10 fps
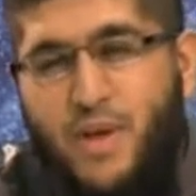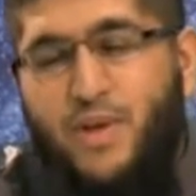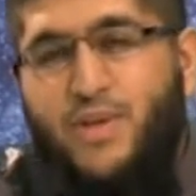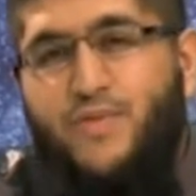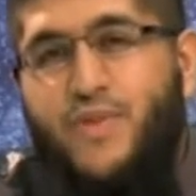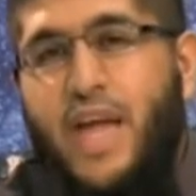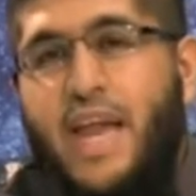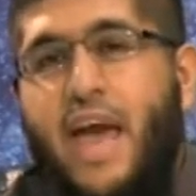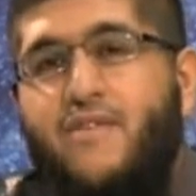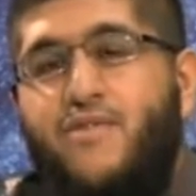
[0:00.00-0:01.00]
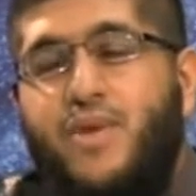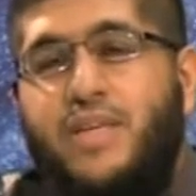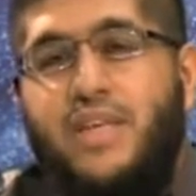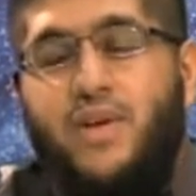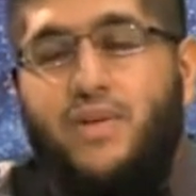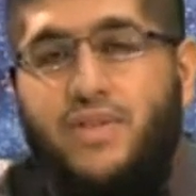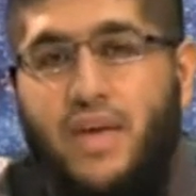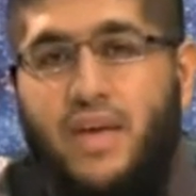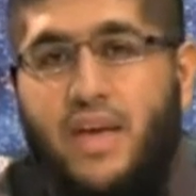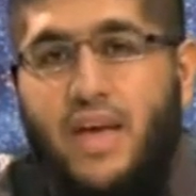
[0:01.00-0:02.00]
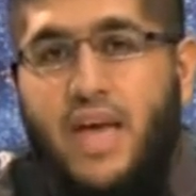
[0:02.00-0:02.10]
They'll forget every single thing.